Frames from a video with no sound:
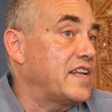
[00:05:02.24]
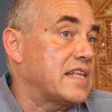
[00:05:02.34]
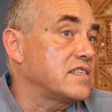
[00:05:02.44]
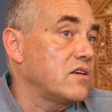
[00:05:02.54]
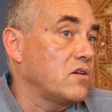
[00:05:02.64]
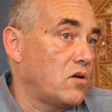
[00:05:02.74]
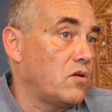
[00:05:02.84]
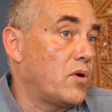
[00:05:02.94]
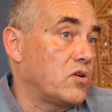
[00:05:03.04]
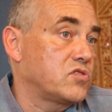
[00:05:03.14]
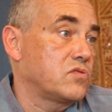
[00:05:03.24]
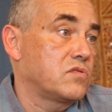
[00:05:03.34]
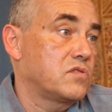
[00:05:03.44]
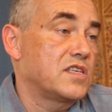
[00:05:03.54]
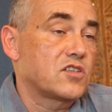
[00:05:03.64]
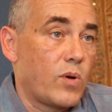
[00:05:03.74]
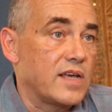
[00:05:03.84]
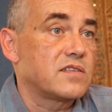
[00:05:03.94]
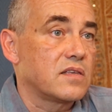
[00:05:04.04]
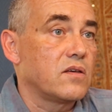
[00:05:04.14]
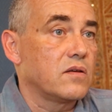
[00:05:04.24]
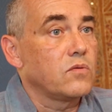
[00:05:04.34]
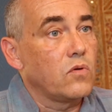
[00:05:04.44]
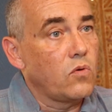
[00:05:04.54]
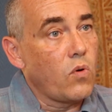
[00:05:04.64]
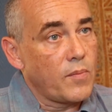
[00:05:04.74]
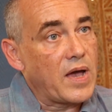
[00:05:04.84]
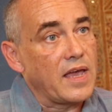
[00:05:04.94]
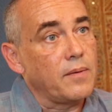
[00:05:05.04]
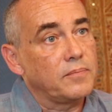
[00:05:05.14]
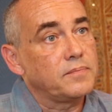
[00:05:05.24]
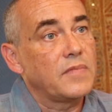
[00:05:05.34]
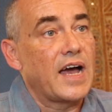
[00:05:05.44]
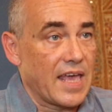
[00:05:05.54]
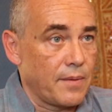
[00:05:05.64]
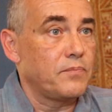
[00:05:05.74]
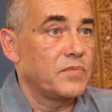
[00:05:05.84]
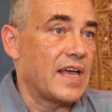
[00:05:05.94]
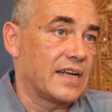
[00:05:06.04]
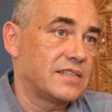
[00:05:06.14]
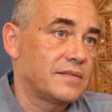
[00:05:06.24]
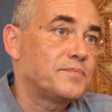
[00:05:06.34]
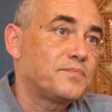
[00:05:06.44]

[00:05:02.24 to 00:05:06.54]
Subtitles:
an answer about this quest. Who am I? I am that.